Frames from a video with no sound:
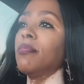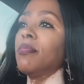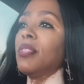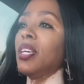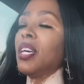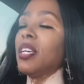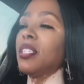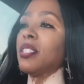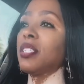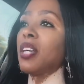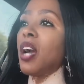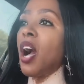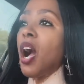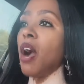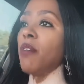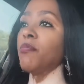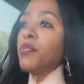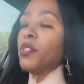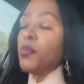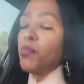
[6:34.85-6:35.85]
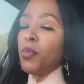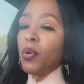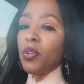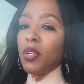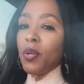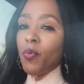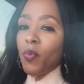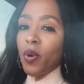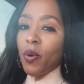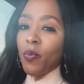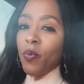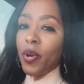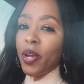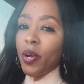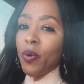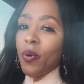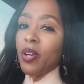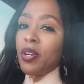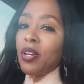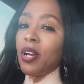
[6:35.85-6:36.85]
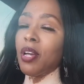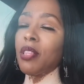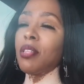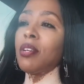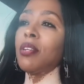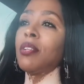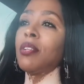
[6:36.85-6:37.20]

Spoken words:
it's comfortable in one way or another.